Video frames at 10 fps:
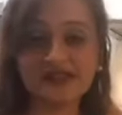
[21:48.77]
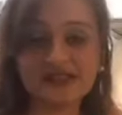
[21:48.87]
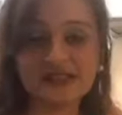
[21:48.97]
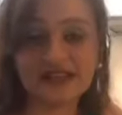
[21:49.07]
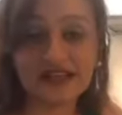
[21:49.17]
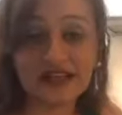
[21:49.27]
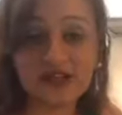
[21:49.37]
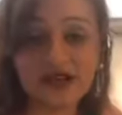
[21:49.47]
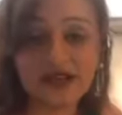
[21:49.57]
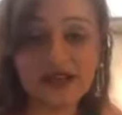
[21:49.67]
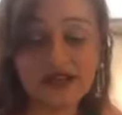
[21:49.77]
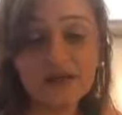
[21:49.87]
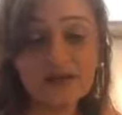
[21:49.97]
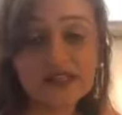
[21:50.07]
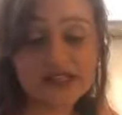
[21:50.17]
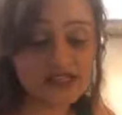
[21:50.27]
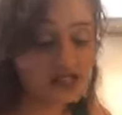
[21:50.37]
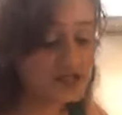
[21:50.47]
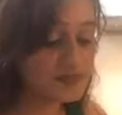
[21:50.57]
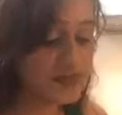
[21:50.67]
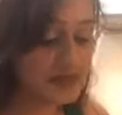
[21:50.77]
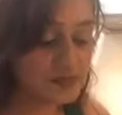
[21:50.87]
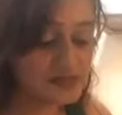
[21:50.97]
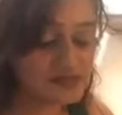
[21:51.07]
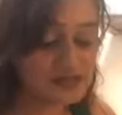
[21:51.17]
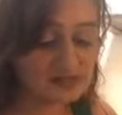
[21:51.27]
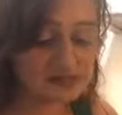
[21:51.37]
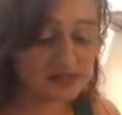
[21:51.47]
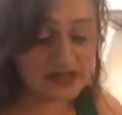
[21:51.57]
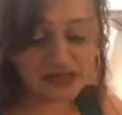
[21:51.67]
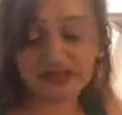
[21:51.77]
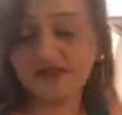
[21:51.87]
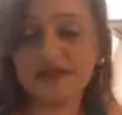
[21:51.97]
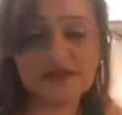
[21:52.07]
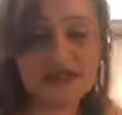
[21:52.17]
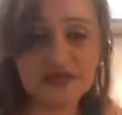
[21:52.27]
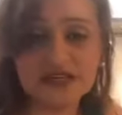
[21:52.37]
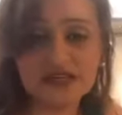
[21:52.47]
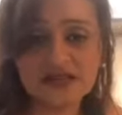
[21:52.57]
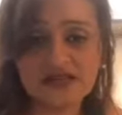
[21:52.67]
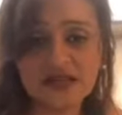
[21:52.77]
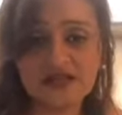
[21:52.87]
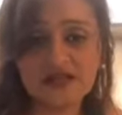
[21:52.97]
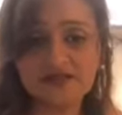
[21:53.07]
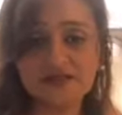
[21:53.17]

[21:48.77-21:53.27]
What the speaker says: doesn't take that long either. This will just bake up until maybe like 15 minutes, 10.